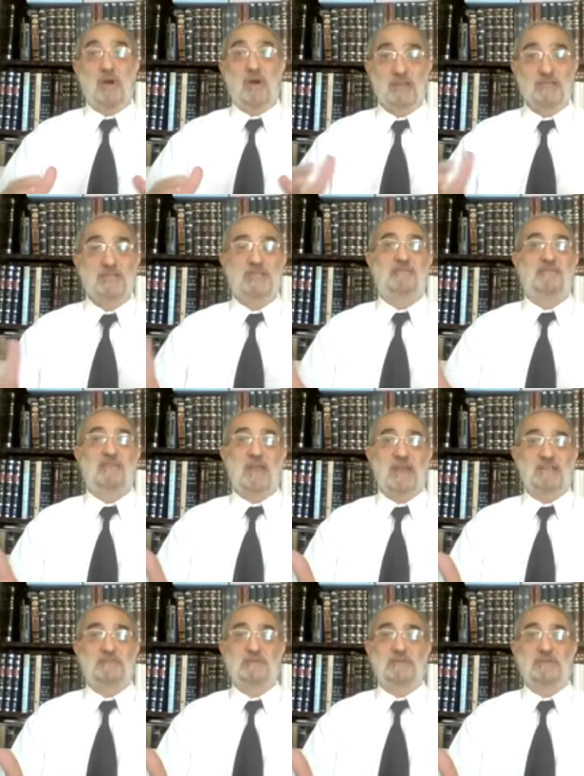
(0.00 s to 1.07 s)
positive
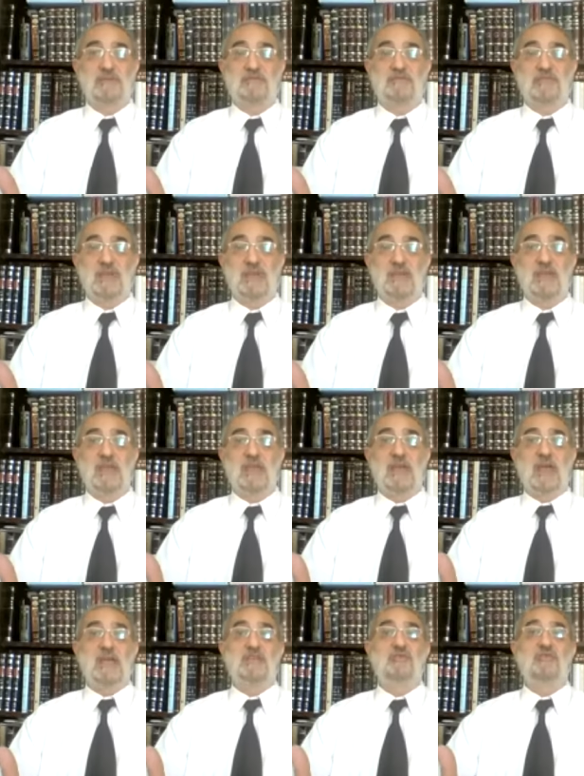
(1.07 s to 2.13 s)
aspects of that,
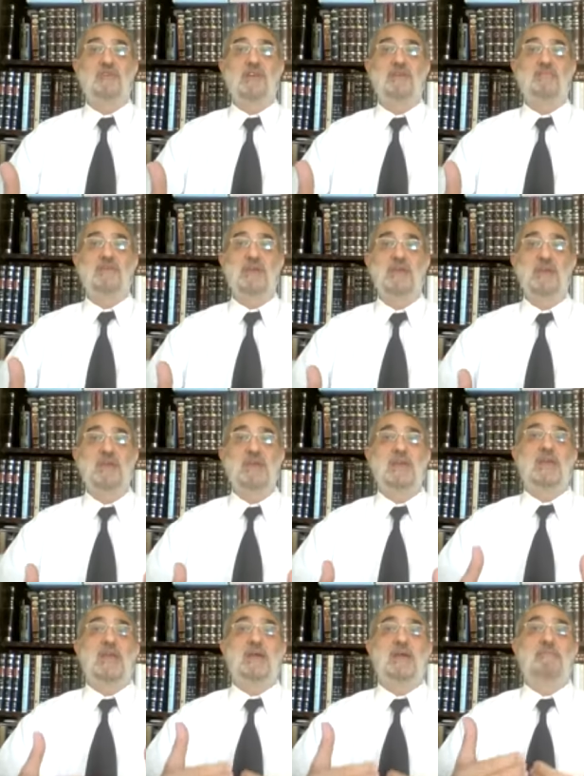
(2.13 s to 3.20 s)
and you're going to be
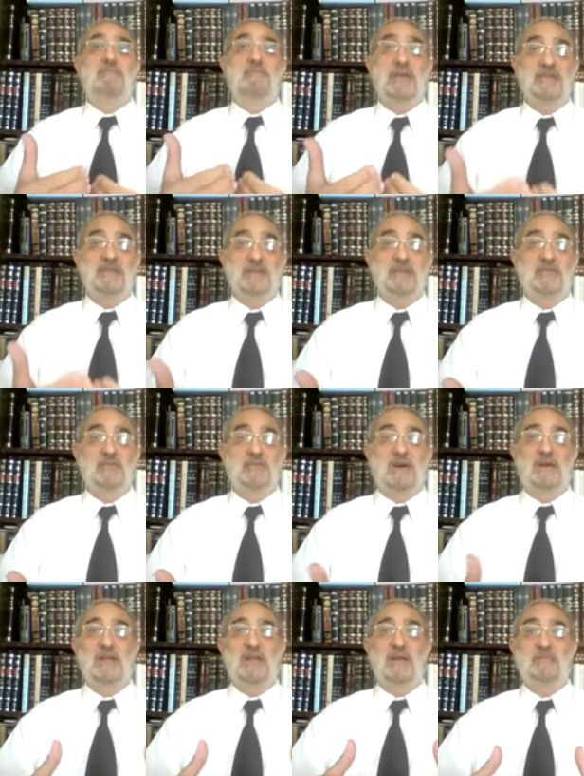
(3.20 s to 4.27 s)
a better
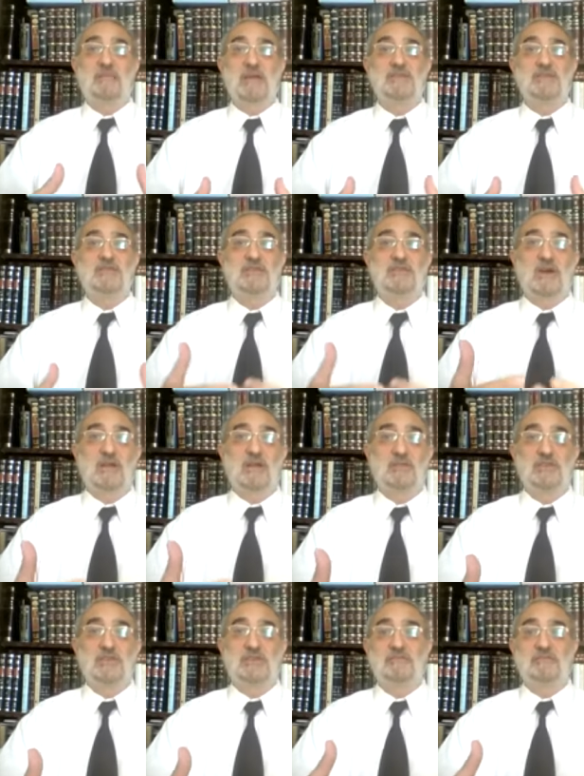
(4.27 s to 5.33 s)
one, a better
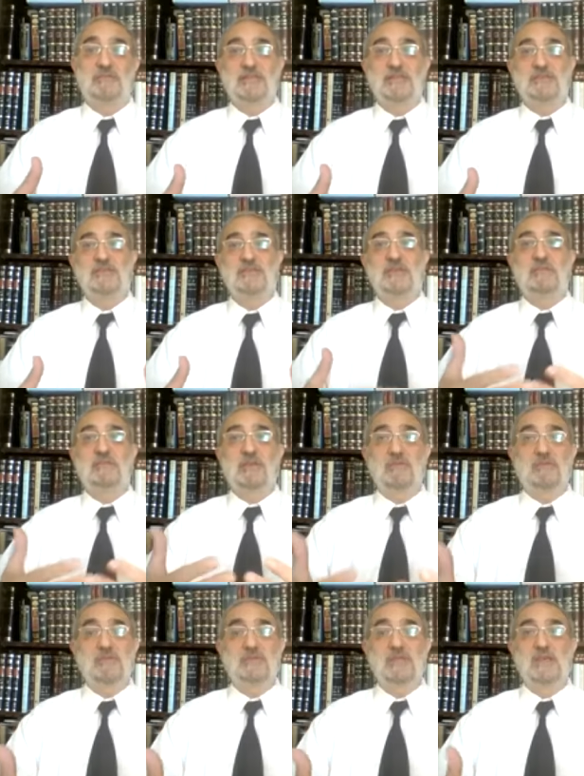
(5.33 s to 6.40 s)
culture, better
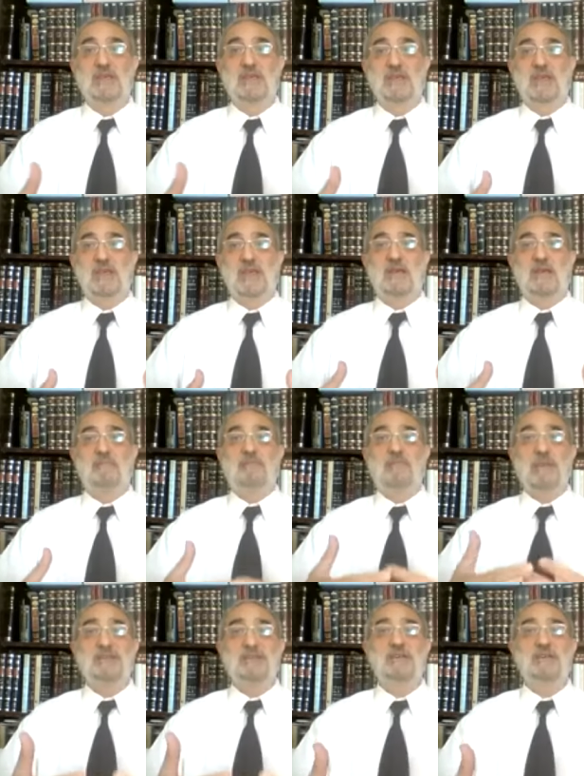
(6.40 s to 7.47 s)
community, a
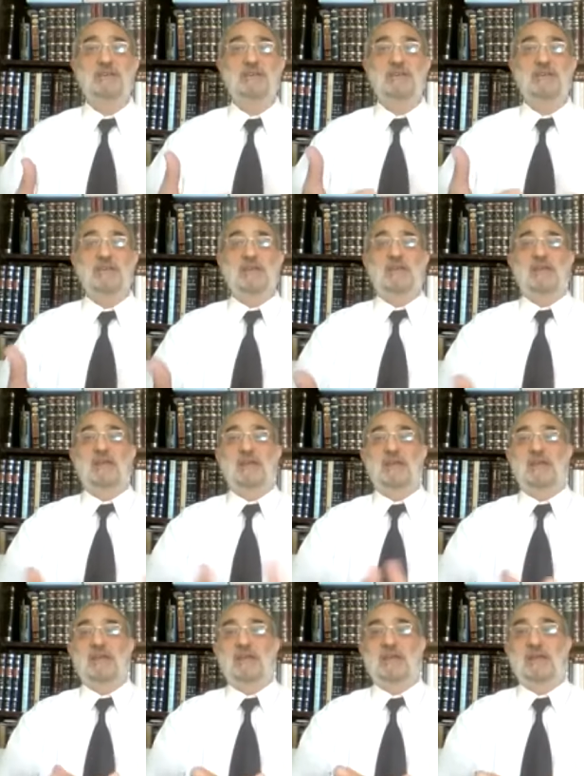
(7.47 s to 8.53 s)
better,
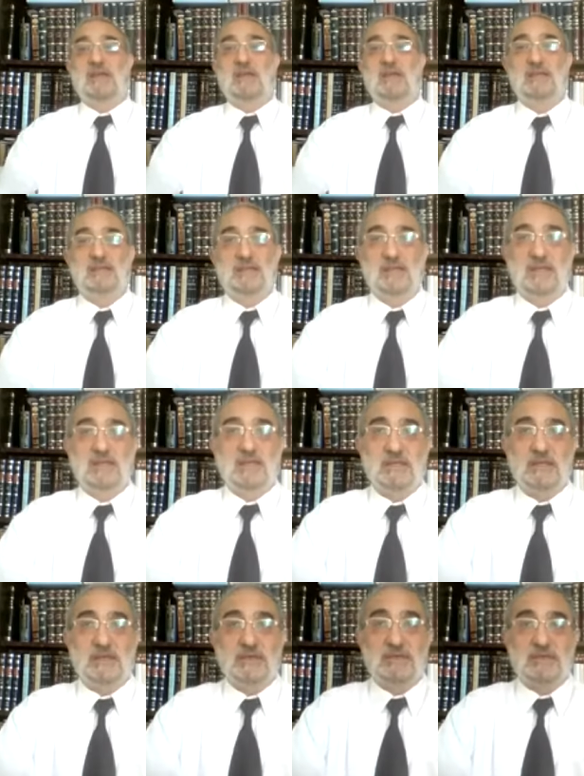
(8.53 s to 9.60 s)
uh, say,
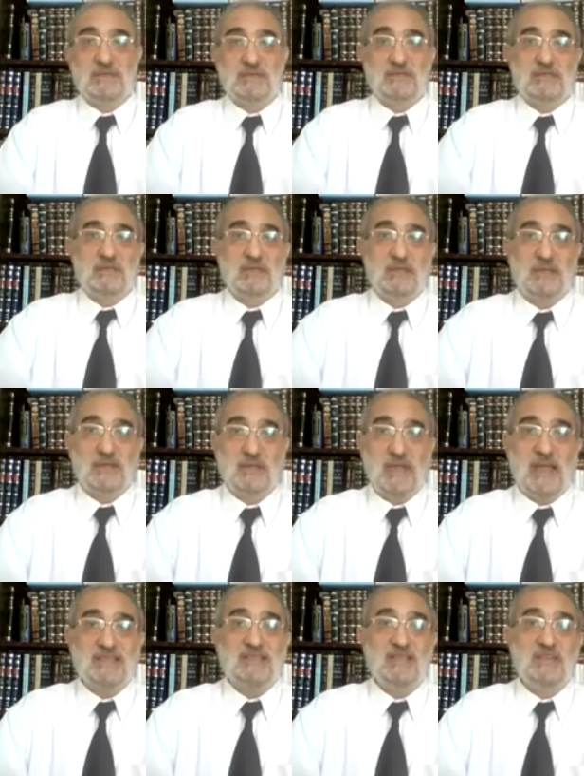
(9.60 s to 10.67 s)
you know, say,
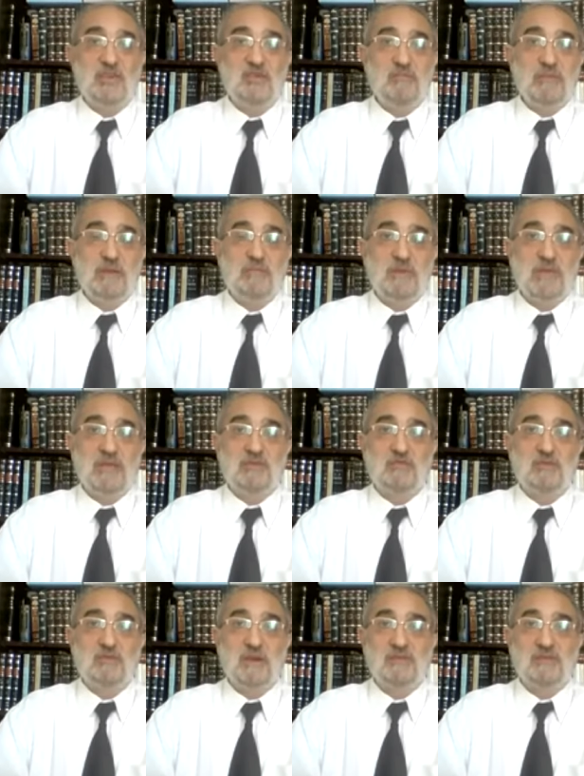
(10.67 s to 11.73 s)
as a human being
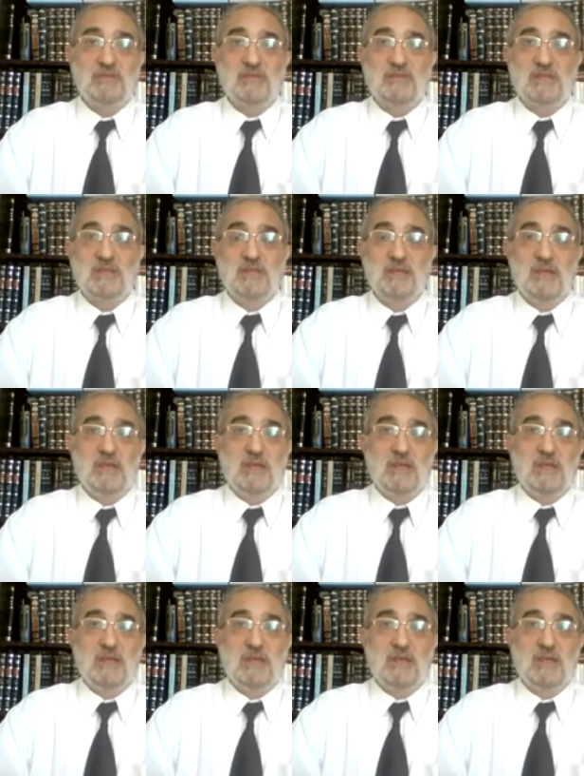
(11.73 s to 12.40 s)
towards the